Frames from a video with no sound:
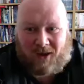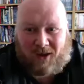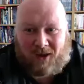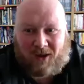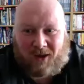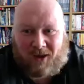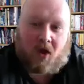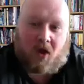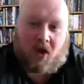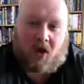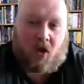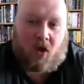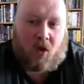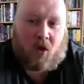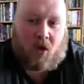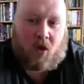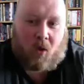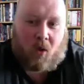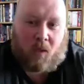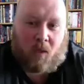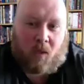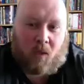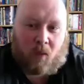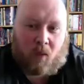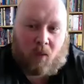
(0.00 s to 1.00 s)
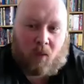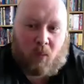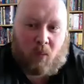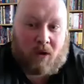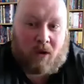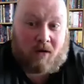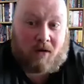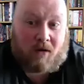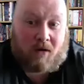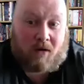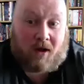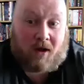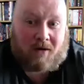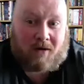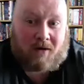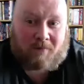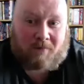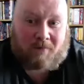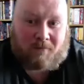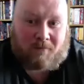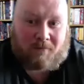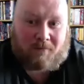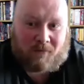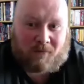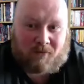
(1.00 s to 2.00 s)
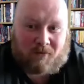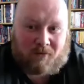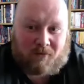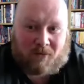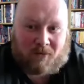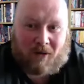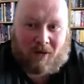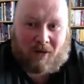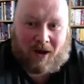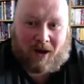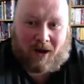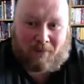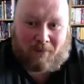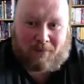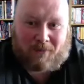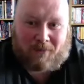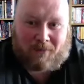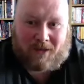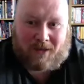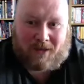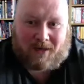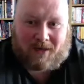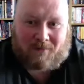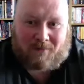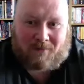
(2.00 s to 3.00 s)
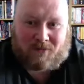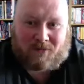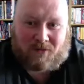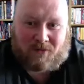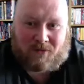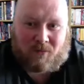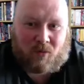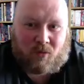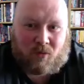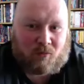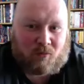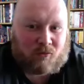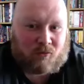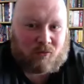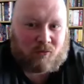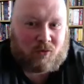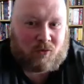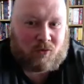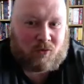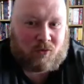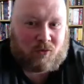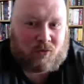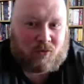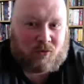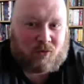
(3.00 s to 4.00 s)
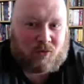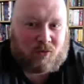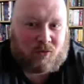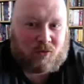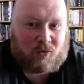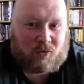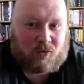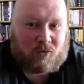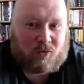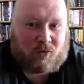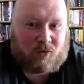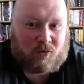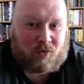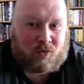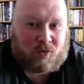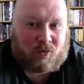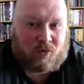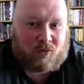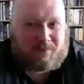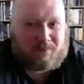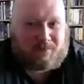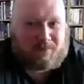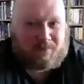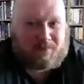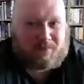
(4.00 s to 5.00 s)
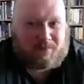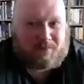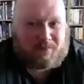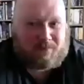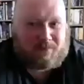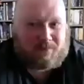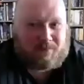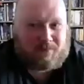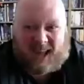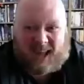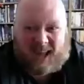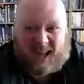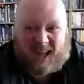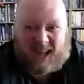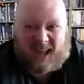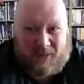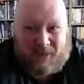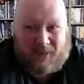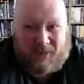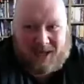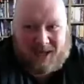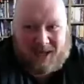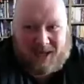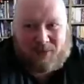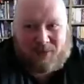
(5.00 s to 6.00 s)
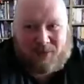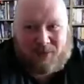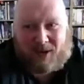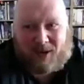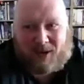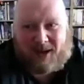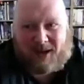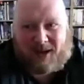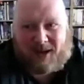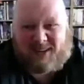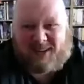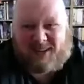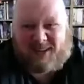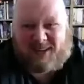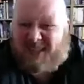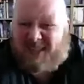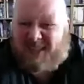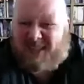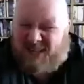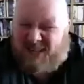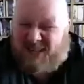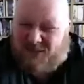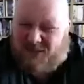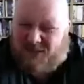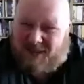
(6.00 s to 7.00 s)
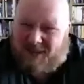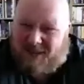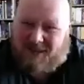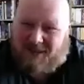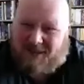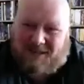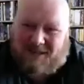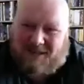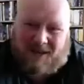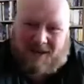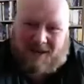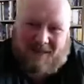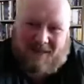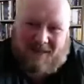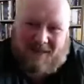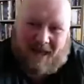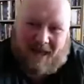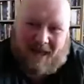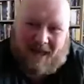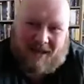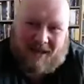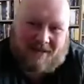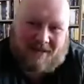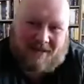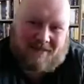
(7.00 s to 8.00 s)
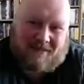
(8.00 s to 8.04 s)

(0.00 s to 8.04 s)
blink if they walk. Whereas where I grew up in a sort of more rural town, people are more likely to say hello anyway. So it's little things